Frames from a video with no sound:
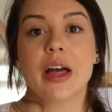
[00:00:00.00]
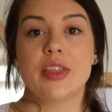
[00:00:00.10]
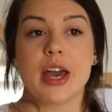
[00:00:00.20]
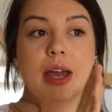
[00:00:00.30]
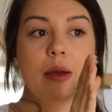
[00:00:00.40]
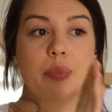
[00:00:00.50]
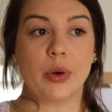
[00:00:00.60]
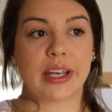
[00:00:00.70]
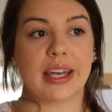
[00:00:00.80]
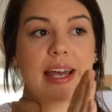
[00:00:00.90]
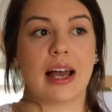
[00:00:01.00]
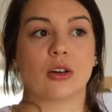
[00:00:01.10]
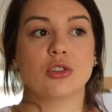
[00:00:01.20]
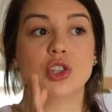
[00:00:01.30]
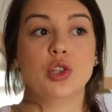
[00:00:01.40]
they're bringing
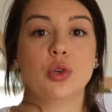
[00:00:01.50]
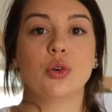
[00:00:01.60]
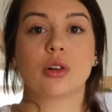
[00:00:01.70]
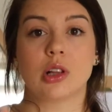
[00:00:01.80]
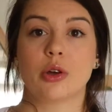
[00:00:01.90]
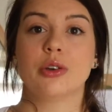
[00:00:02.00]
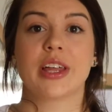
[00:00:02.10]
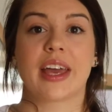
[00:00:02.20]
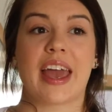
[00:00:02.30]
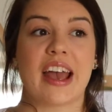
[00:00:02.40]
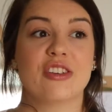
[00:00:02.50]
out new clothing